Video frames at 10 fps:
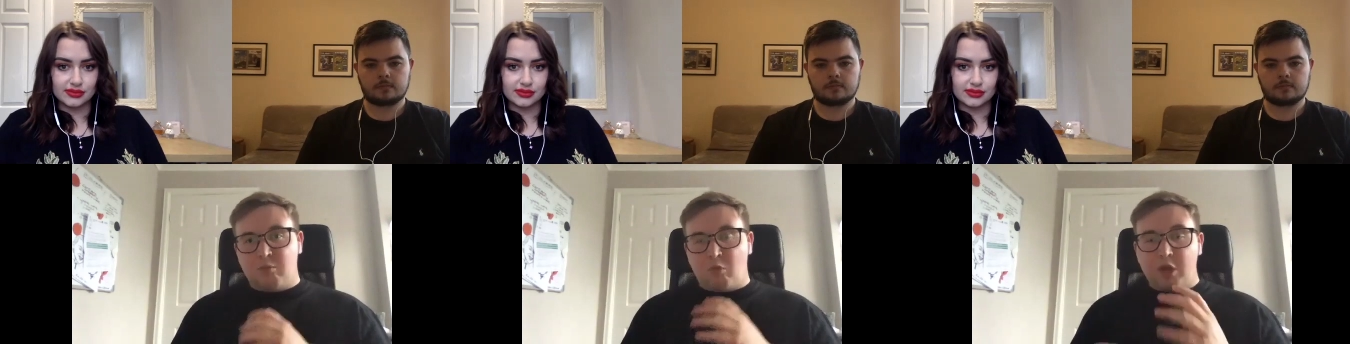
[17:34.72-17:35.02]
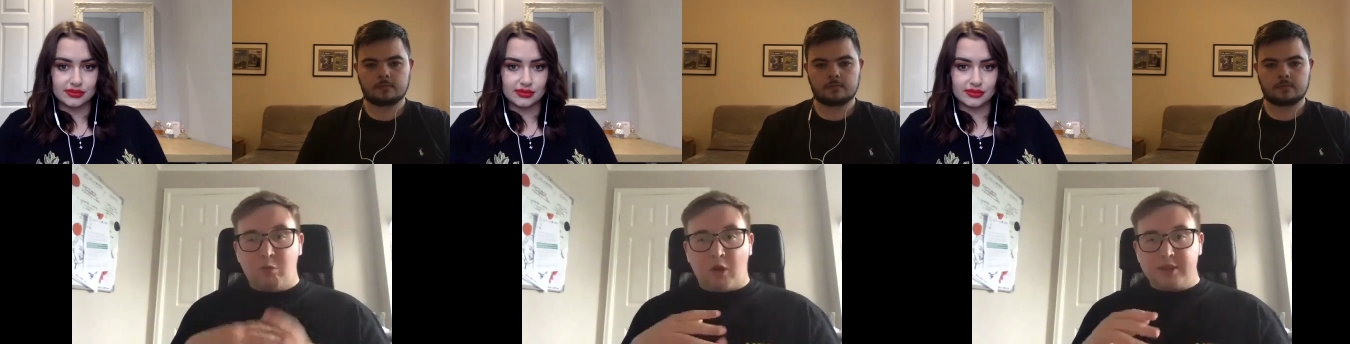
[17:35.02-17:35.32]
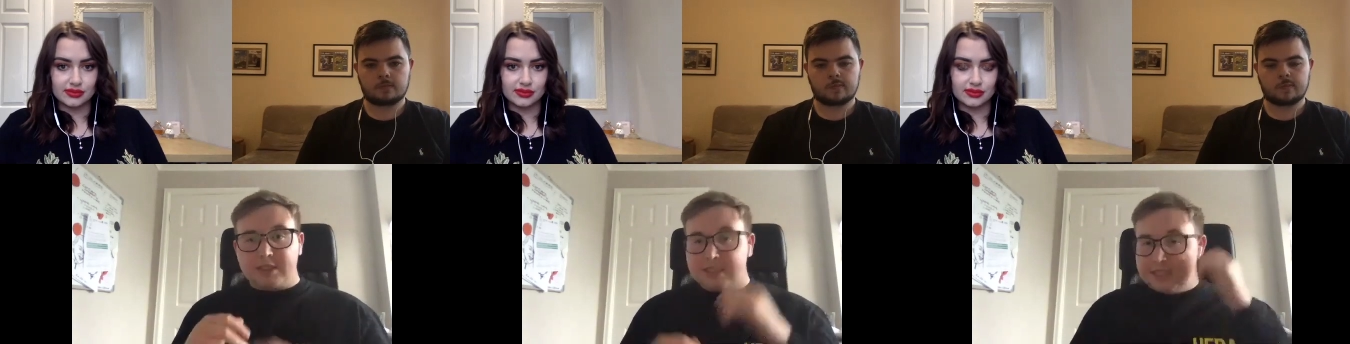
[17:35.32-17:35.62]
Speaker 1: on what he
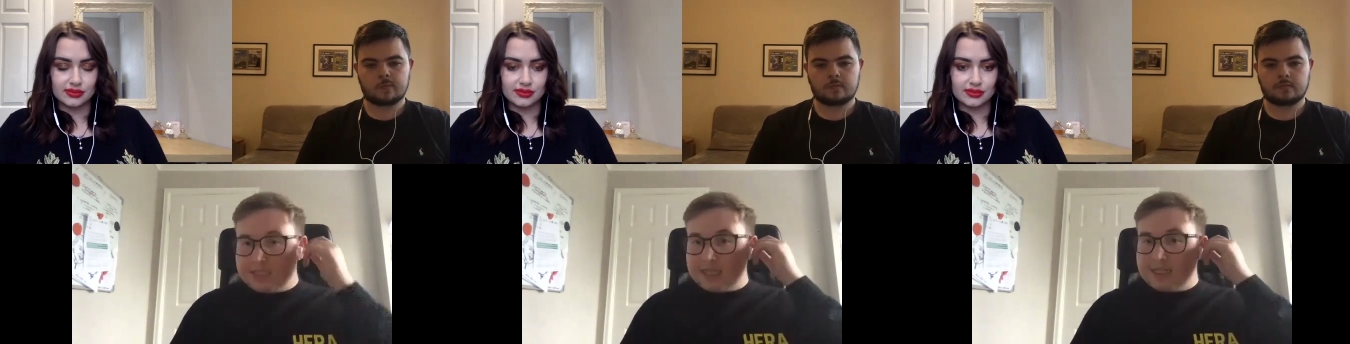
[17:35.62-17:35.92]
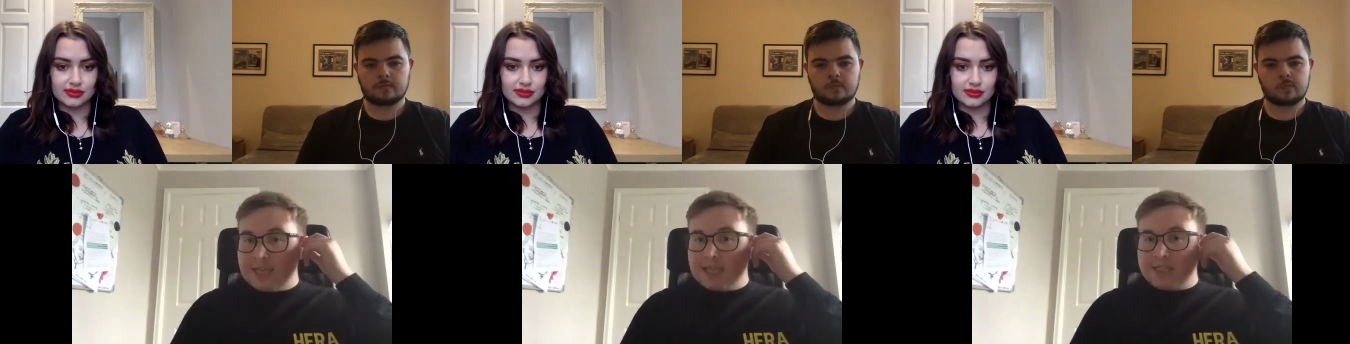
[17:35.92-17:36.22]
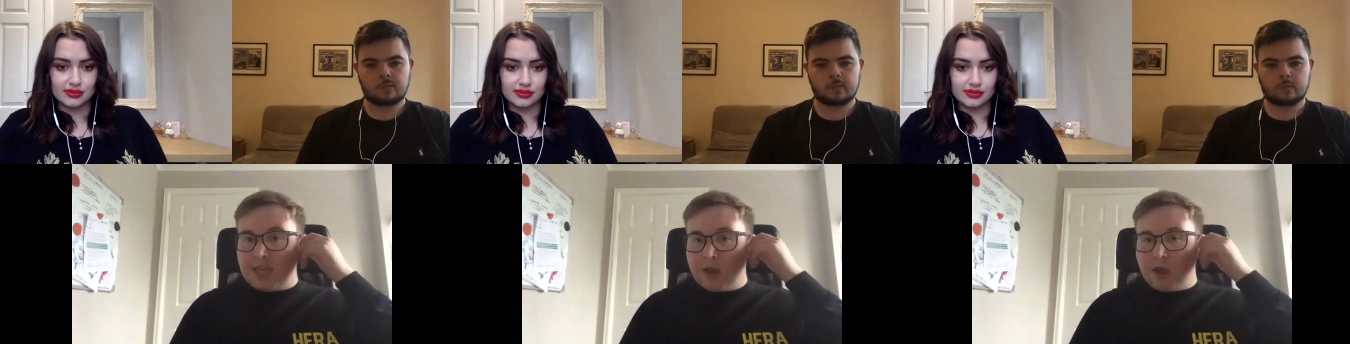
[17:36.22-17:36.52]
wants, and he's he set
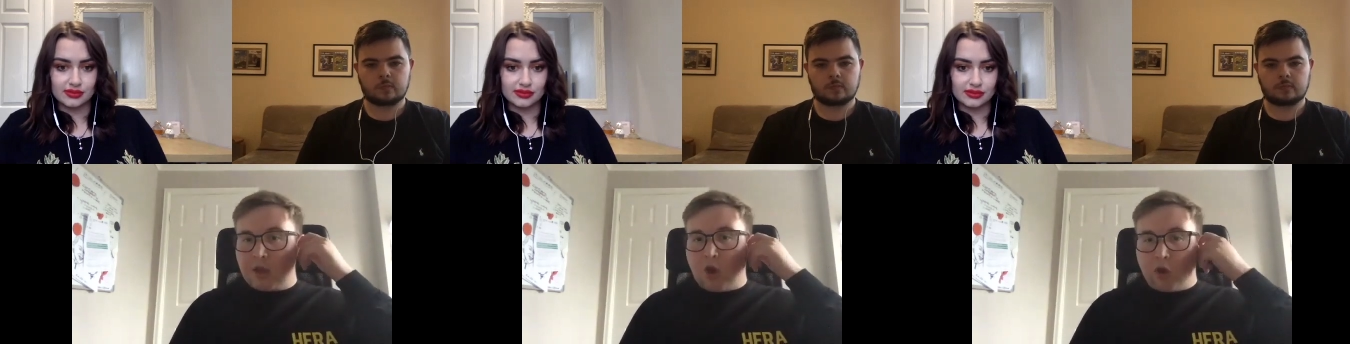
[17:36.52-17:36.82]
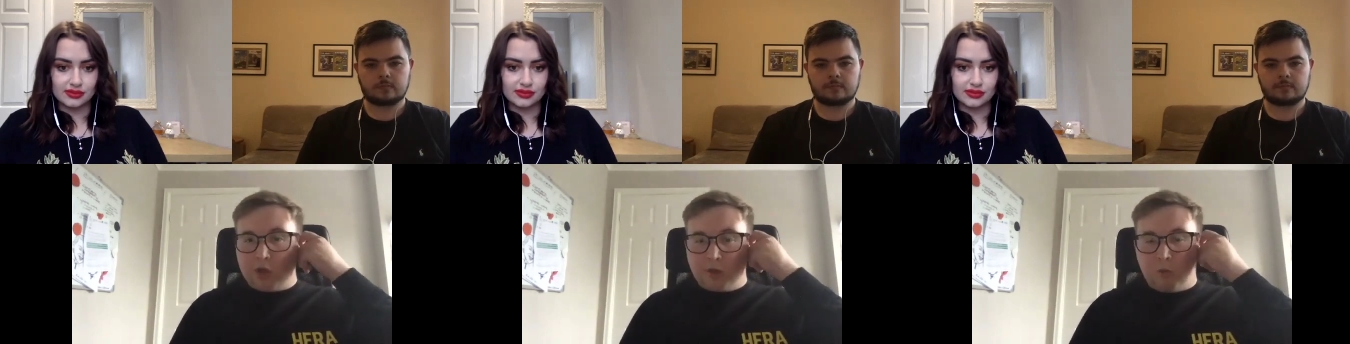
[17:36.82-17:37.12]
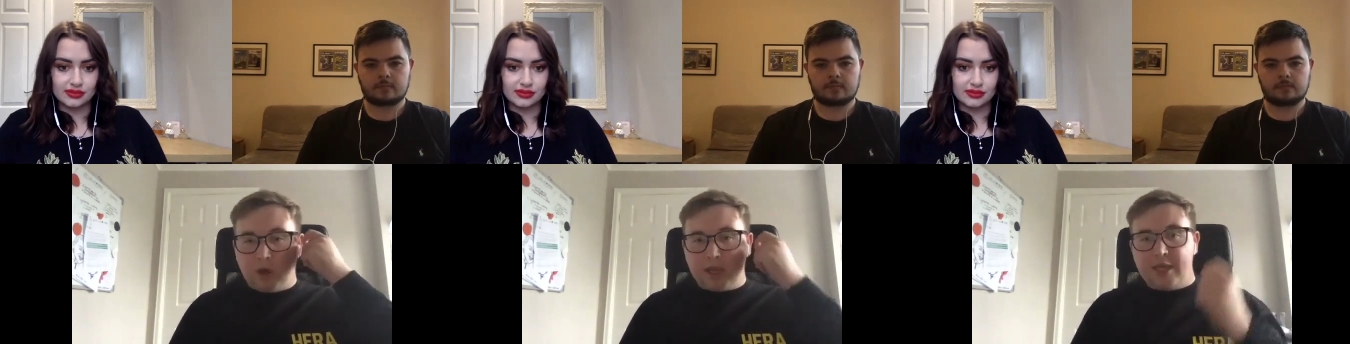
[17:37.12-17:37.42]
a, a guide on
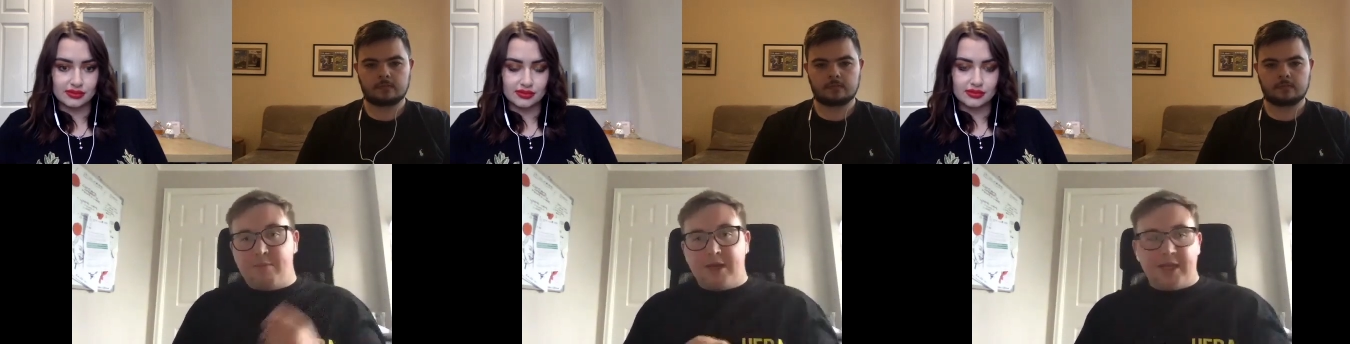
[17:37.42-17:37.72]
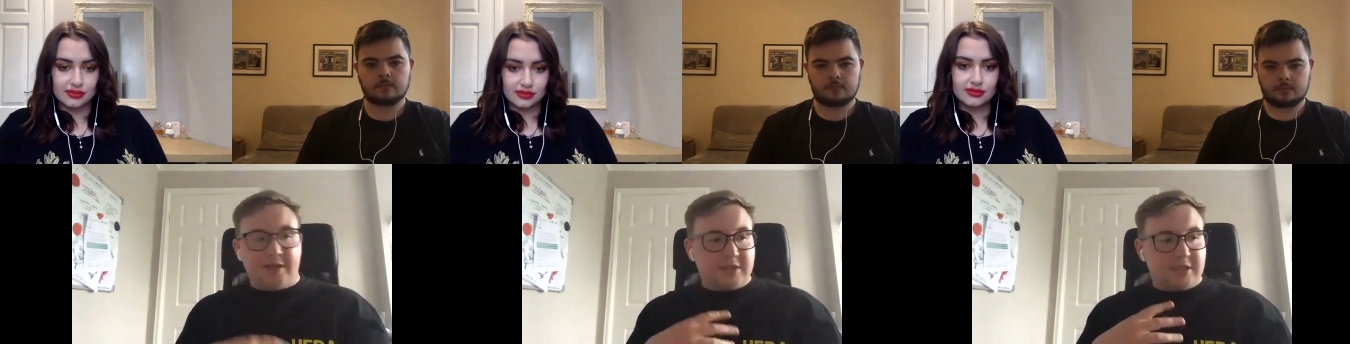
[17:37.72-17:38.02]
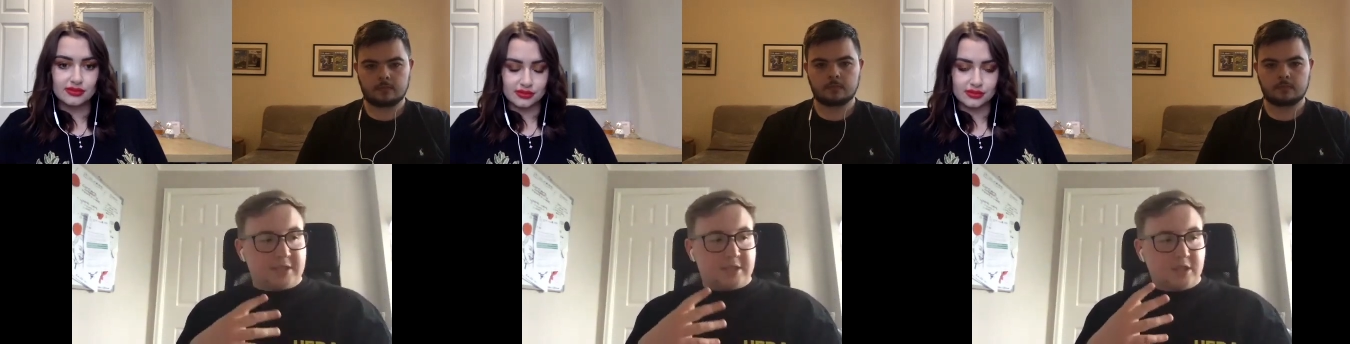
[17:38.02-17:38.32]
what he believes
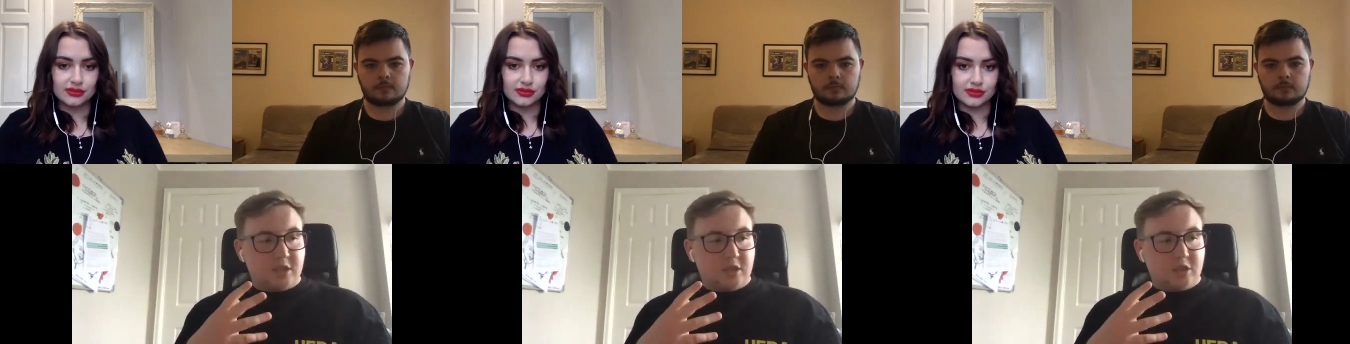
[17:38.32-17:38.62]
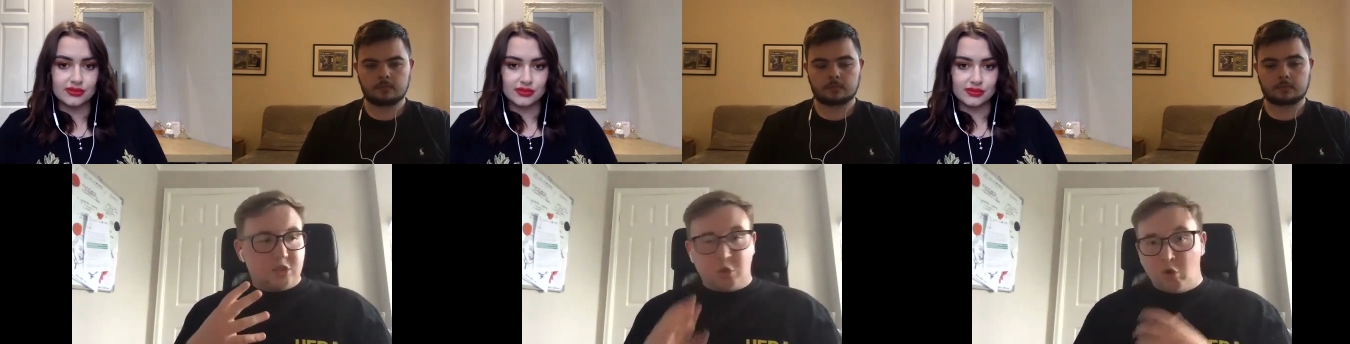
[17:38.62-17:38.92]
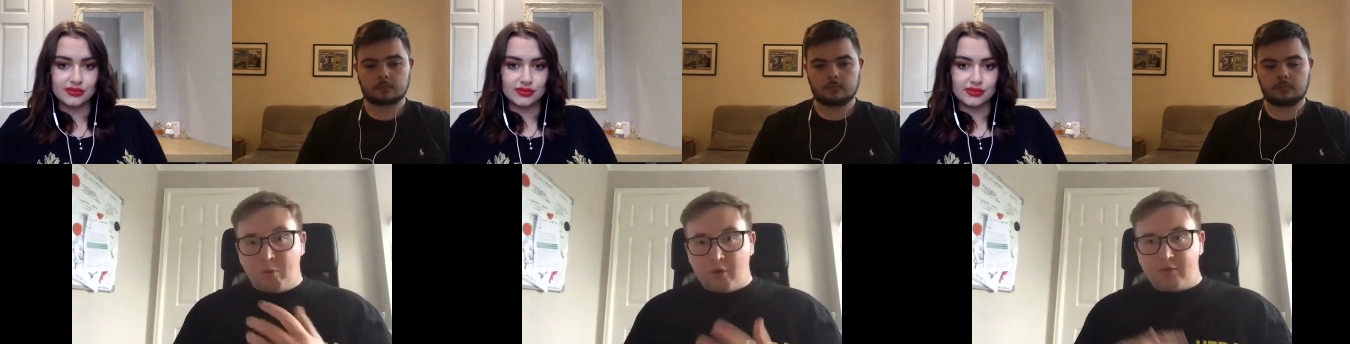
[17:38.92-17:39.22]
is
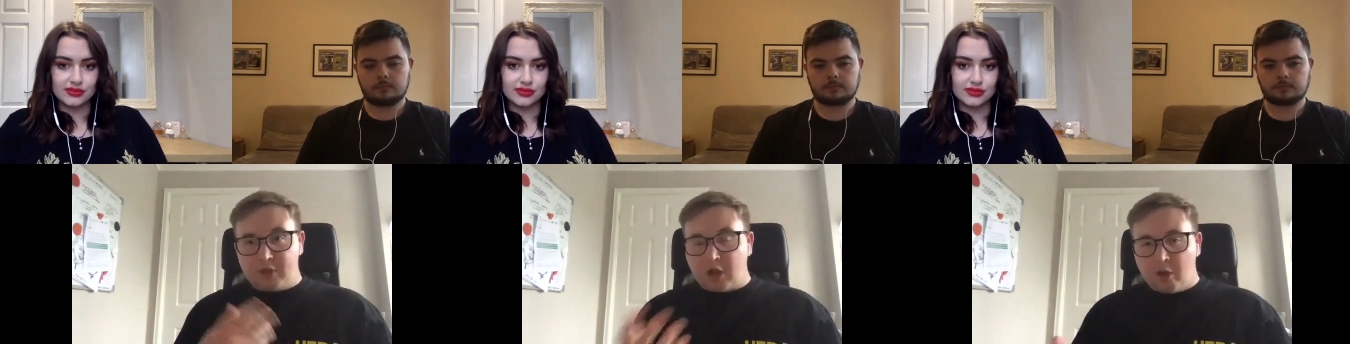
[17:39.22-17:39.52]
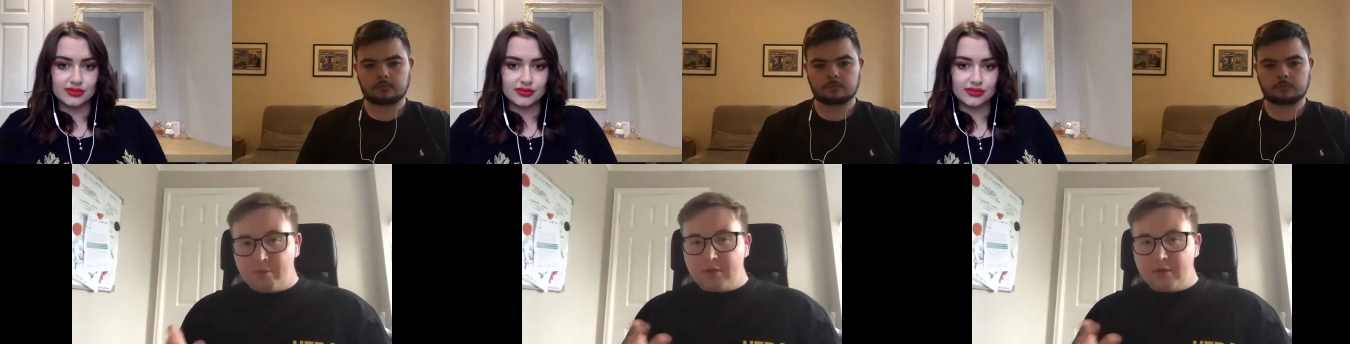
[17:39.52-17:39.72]
doable for the club,